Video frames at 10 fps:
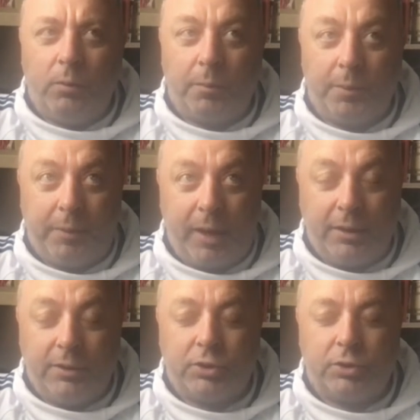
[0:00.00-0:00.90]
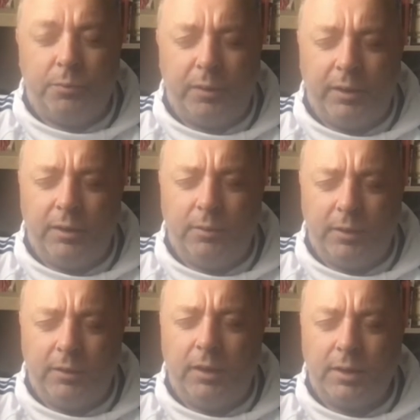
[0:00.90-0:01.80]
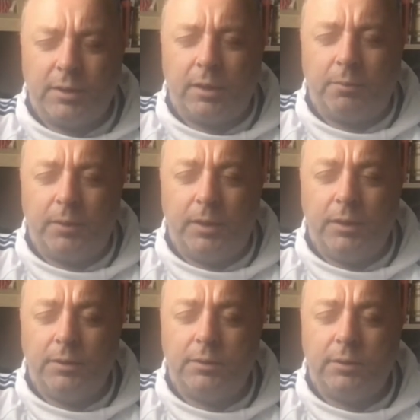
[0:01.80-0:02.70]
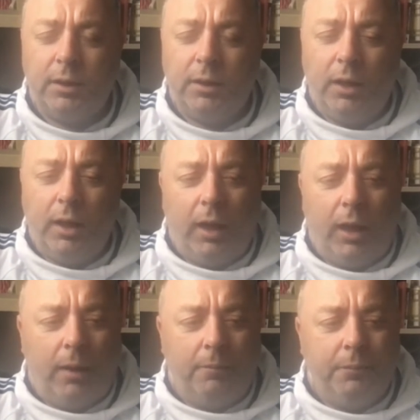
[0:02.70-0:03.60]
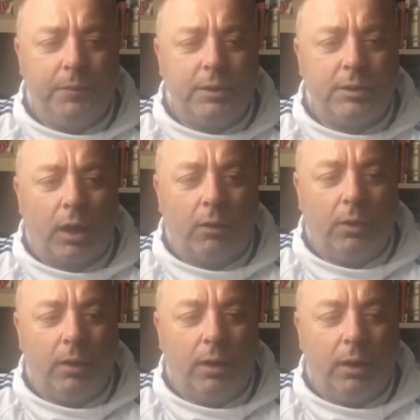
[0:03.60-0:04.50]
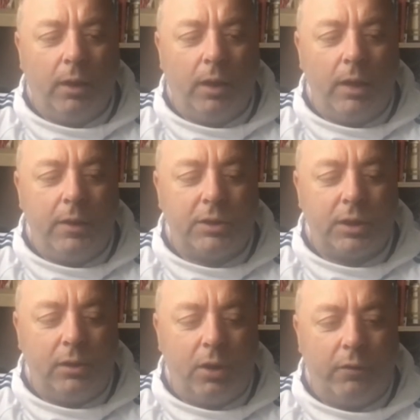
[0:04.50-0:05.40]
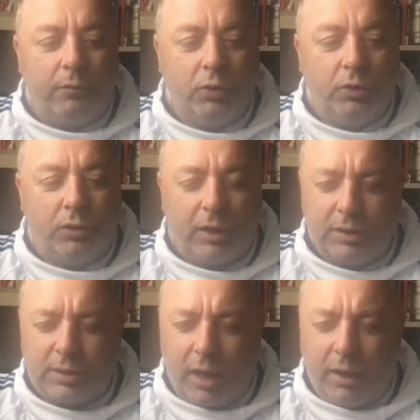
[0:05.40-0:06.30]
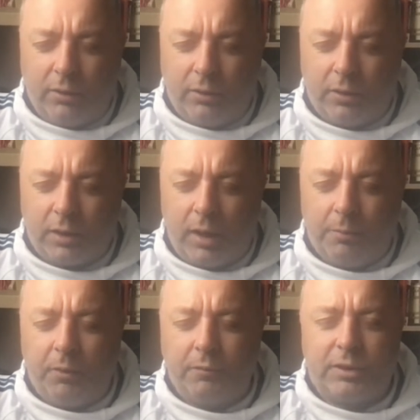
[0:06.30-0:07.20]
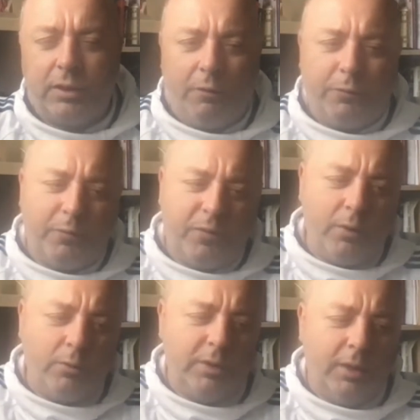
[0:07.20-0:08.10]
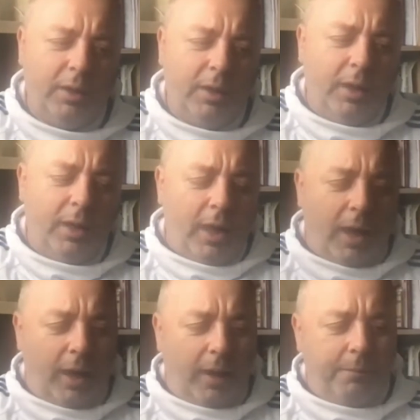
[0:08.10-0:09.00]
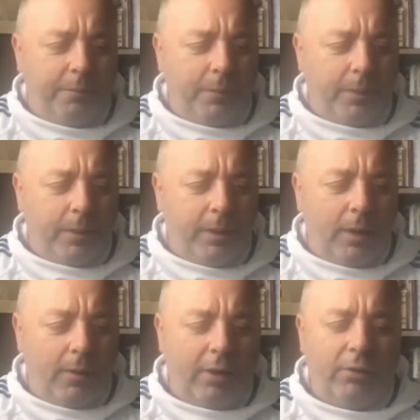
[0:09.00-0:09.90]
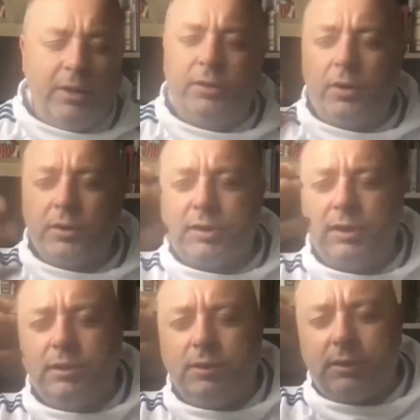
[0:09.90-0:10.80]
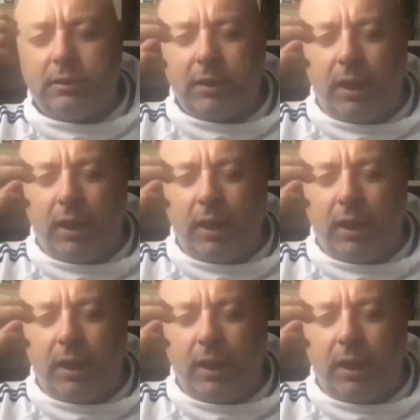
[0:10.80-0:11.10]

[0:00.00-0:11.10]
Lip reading: playing in the Super League within the next couple of years. So there's a lot of good things going on at the club, and obviously off the field, our ethos is